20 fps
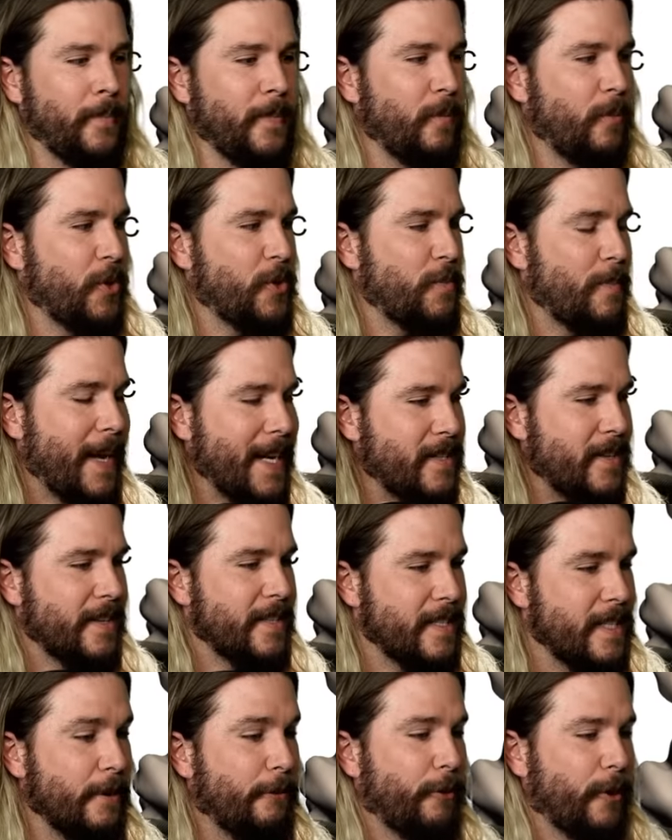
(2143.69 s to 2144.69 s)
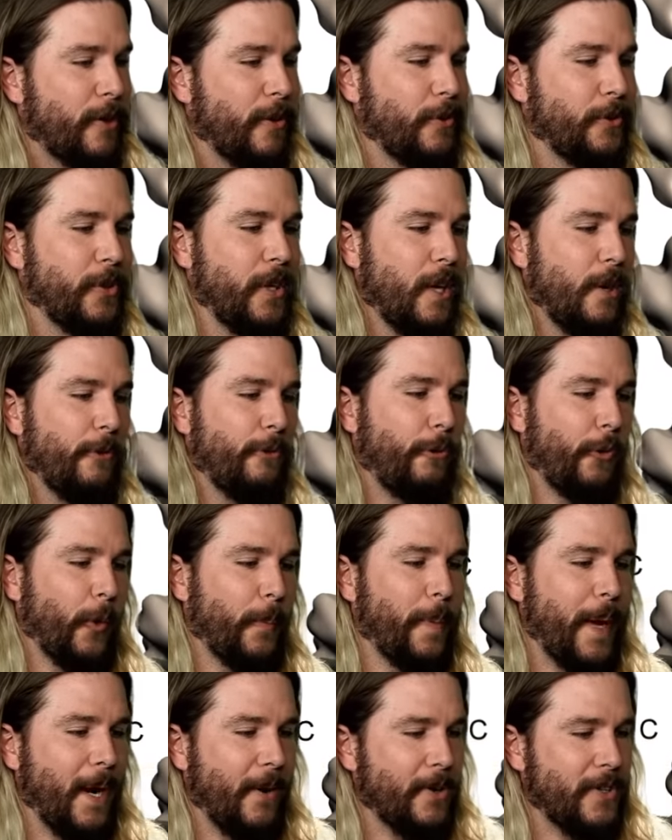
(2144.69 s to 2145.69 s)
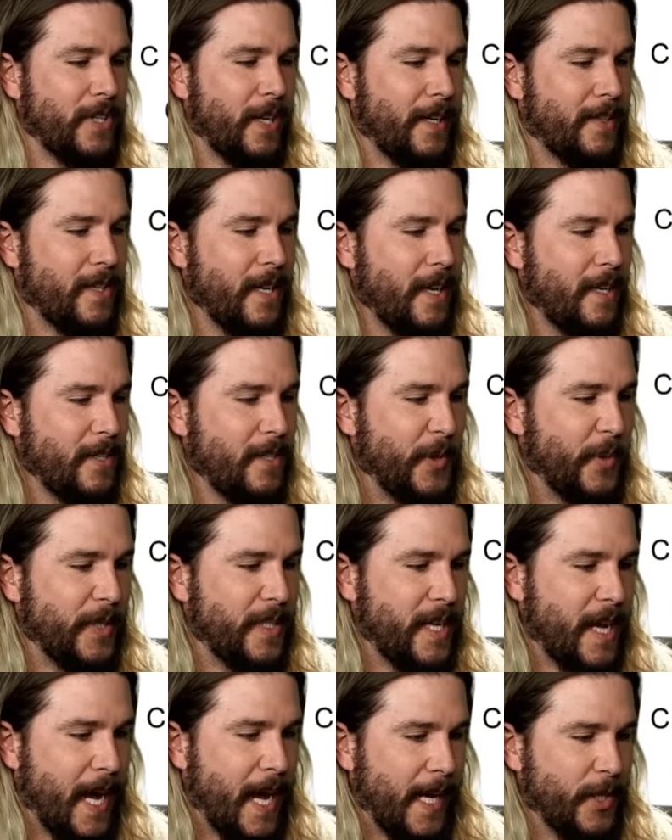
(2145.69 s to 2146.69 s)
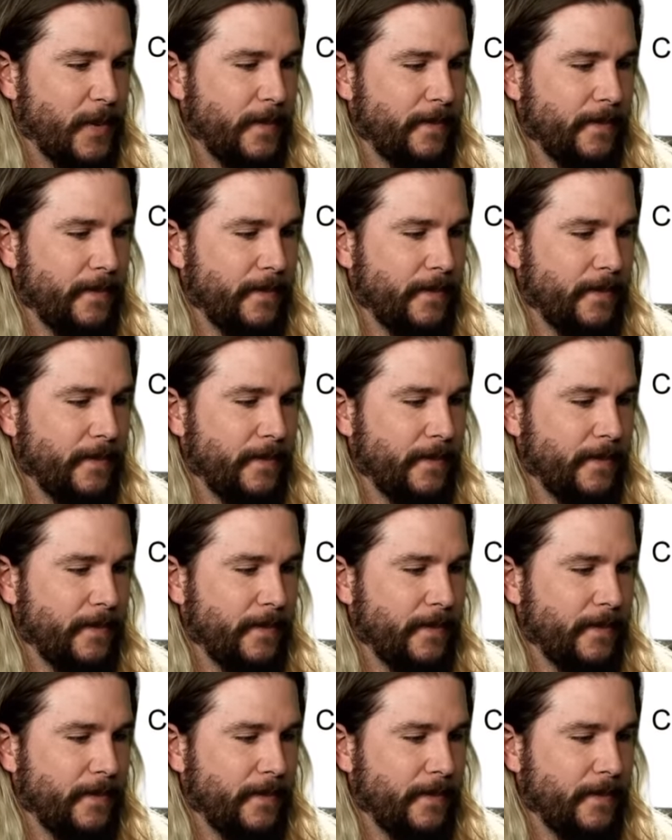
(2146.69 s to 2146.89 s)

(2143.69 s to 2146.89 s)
which makes it difficult for parasites to attach.